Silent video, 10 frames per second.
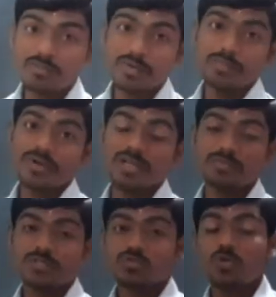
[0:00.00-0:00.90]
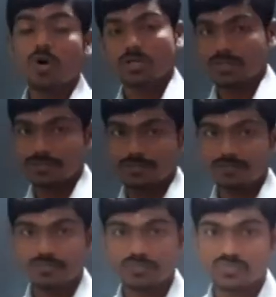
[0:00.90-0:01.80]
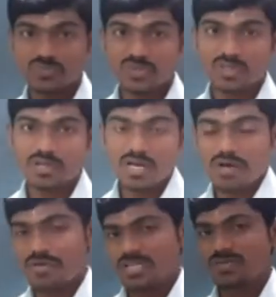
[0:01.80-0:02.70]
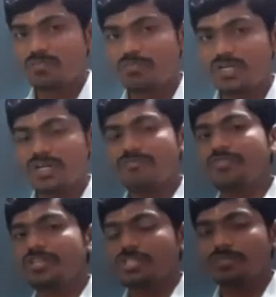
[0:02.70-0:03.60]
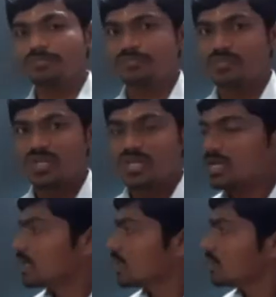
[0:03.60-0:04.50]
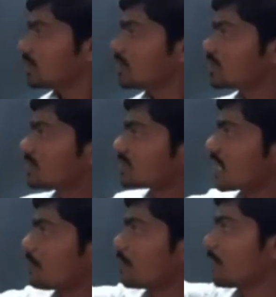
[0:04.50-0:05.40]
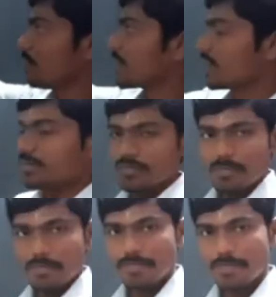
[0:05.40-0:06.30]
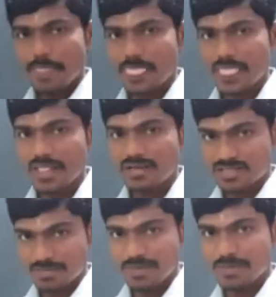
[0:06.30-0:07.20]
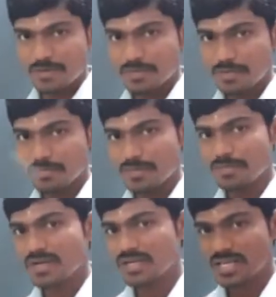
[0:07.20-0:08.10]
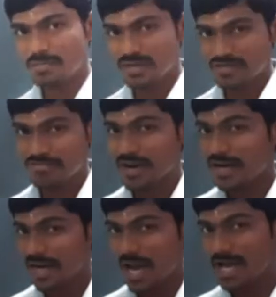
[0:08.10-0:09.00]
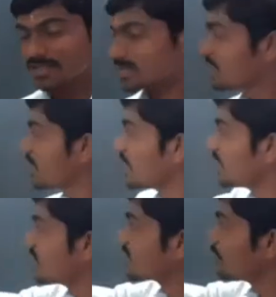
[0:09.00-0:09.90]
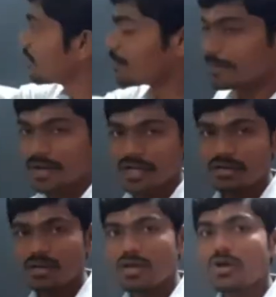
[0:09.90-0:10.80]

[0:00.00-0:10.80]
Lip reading: membrane means what? A very simple definition. This is a membrane. Semi-permeable membrane can be defined as, it is a membrane